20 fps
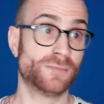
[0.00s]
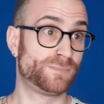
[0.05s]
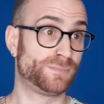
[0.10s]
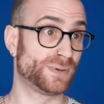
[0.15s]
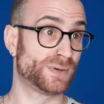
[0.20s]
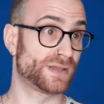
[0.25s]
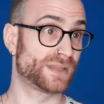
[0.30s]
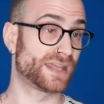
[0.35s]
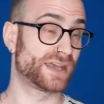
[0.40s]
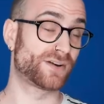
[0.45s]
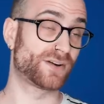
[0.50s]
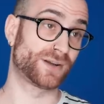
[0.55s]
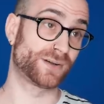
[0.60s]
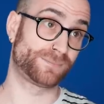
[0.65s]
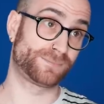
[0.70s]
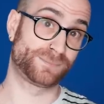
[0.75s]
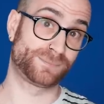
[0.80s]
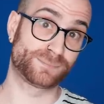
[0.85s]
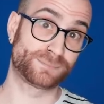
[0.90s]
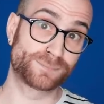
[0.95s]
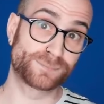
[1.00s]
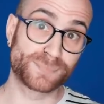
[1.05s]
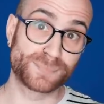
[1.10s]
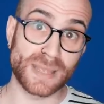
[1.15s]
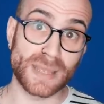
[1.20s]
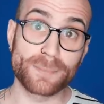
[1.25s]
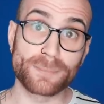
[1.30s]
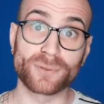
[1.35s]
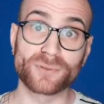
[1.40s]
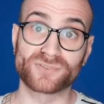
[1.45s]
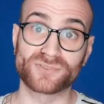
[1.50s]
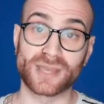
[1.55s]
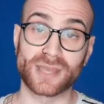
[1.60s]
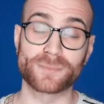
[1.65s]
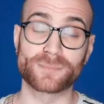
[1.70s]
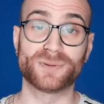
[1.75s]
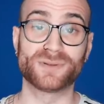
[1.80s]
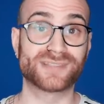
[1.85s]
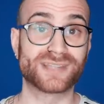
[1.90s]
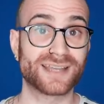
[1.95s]
But there are people
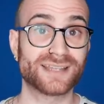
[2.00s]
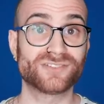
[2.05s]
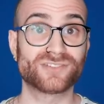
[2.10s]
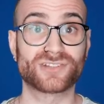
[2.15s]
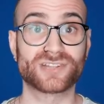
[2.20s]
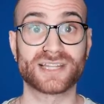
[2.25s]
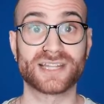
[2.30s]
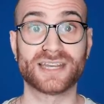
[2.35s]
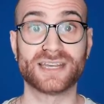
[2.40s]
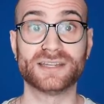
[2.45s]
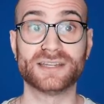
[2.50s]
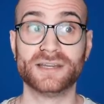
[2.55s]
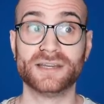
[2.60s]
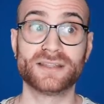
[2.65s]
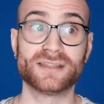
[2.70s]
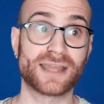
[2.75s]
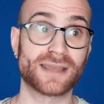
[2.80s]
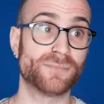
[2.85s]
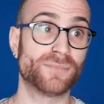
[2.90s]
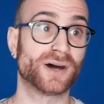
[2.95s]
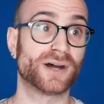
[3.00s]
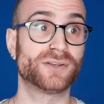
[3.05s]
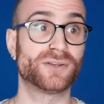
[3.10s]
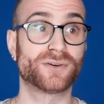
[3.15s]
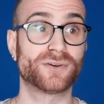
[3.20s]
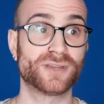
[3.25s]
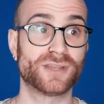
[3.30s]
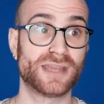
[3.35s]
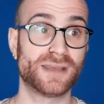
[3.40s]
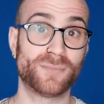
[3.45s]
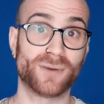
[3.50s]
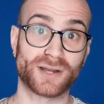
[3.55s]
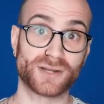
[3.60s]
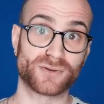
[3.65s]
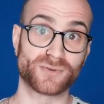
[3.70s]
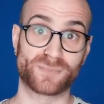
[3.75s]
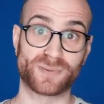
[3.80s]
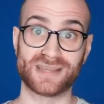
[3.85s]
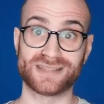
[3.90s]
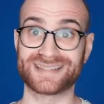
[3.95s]
saying potentially they might not, it might
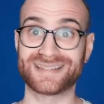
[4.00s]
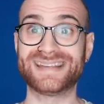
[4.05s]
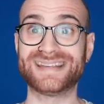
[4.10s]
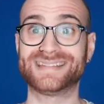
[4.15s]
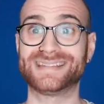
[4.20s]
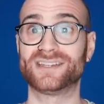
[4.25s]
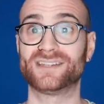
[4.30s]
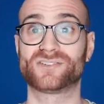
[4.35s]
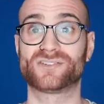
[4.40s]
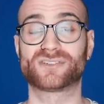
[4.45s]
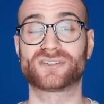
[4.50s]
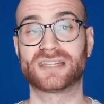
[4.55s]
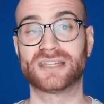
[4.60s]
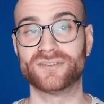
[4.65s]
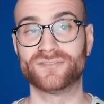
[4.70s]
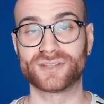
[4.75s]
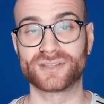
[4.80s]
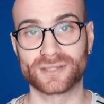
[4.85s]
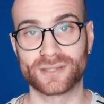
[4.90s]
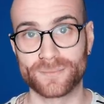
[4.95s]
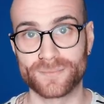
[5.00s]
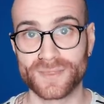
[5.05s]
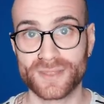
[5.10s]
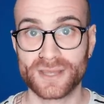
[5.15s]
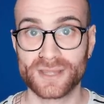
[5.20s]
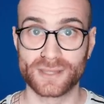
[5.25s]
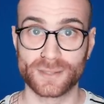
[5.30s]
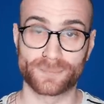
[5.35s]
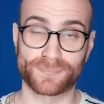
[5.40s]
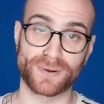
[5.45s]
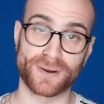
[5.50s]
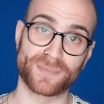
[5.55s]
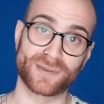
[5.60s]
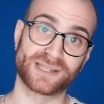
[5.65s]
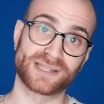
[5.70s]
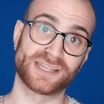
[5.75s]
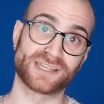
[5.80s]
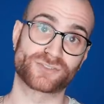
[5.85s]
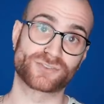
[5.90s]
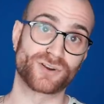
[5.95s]
not be as easy as just giving them the
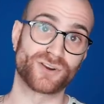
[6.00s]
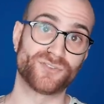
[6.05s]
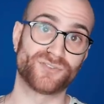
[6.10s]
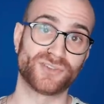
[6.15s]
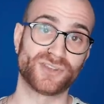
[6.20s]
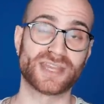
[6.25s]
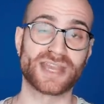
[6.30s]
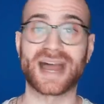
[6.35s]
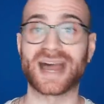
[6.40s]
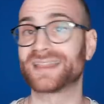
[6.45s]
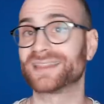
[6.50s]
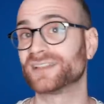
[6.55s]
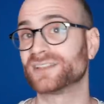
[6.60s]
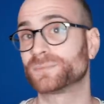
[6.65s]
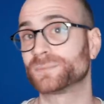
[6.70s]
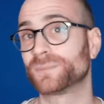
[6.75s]
Premier League trophy at this